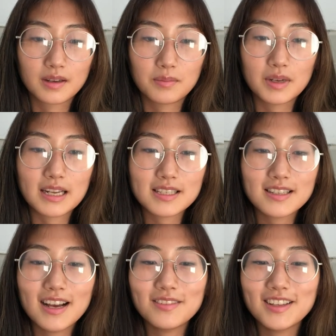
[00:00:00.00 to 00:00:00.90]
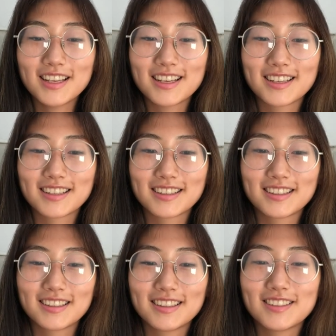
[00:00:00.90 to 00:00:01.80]
but I still have like
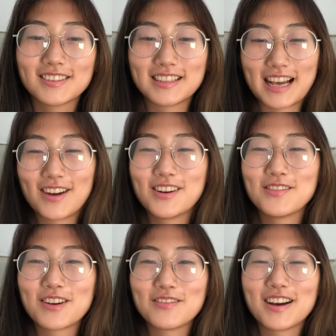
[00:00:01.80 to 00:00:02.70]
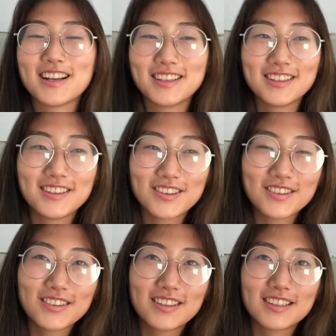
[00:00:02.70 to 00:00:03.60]
a little doubt in my mind, you know?
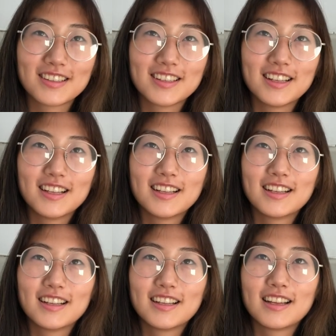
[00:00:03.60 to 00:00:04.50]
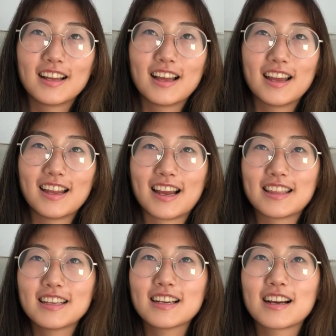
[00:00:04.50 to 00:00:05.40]
And I
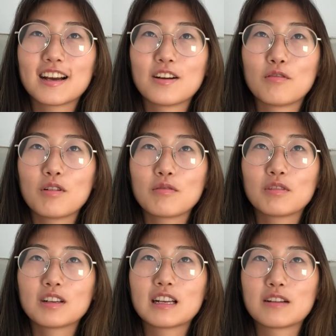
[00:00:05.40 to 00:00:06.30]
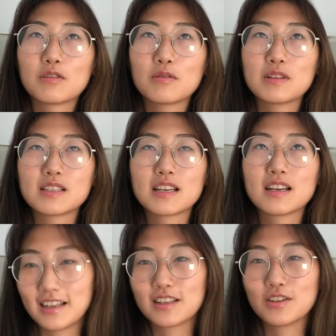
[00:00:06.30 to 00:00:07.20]
think, uh, what, what did it, what do we say?
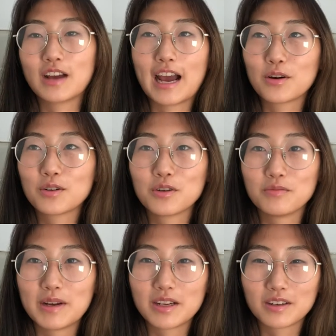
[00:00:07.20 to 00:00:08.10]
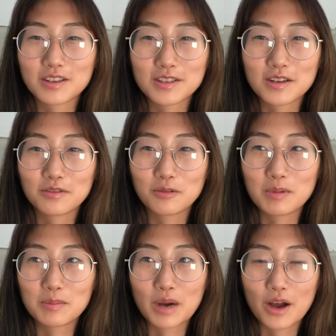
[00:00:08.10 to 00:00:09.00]
Do I don't know if my younger self would
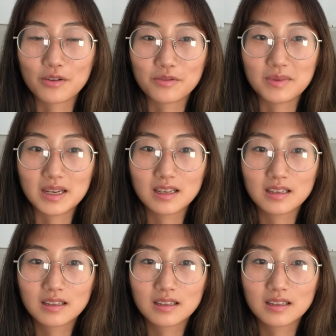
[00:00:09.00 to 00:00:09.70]
be proud of me.